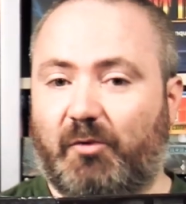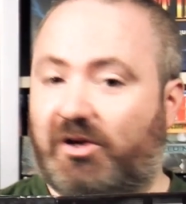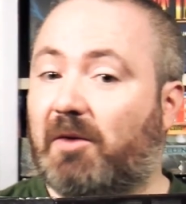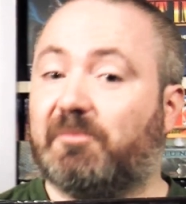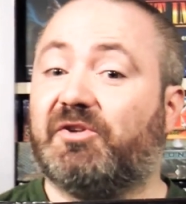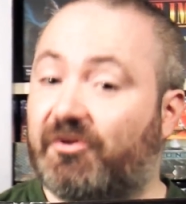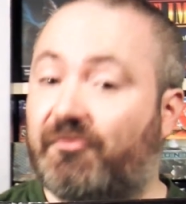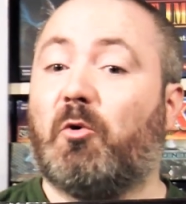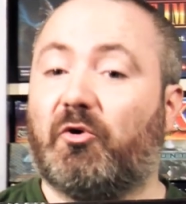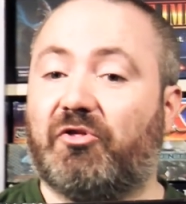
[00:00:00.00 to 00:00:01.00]
we come to the
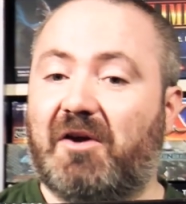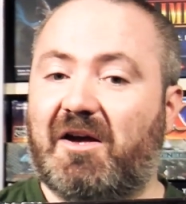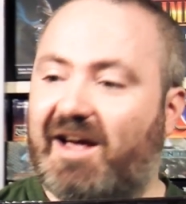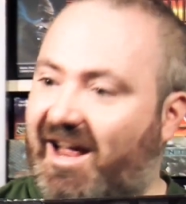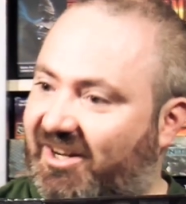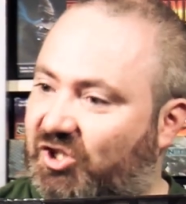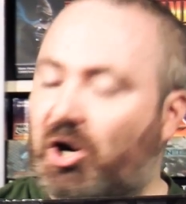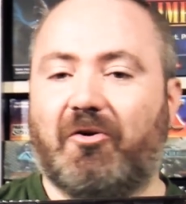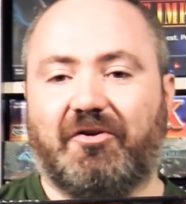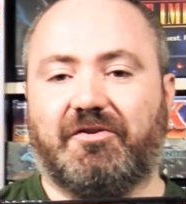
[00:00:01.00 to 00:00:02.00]
fourth and
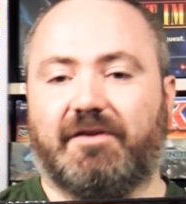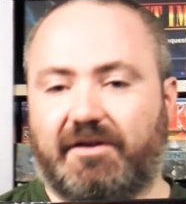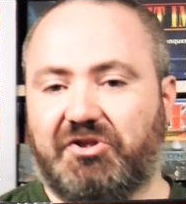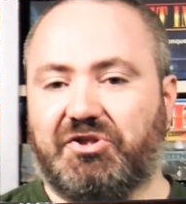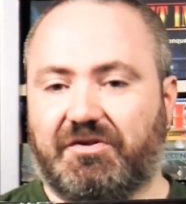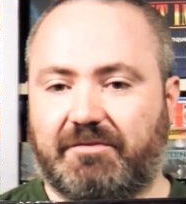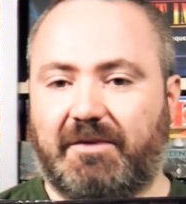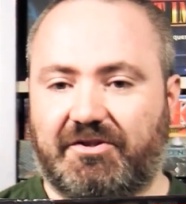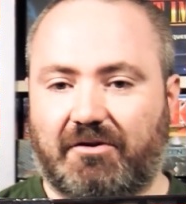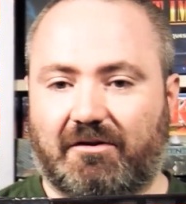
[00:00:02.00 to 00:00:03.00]
current edition of
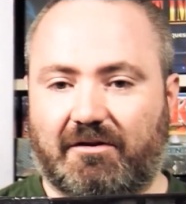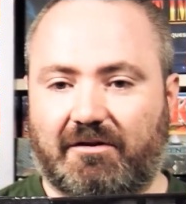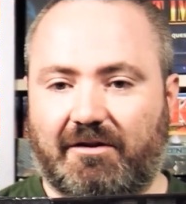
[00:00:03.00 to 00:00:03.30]
Space Hulk.